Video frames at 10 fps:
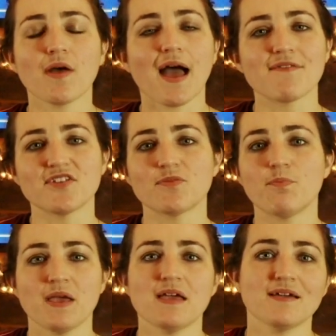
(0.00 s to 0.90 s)
have this
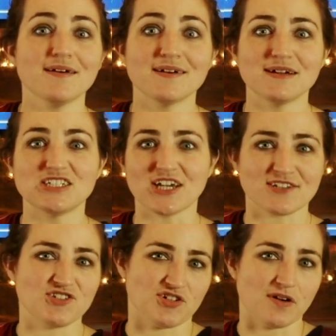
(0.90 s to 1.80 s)
big
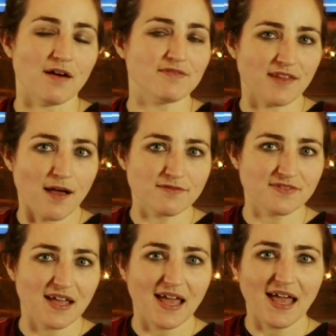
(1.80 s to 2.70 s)
gesture of love.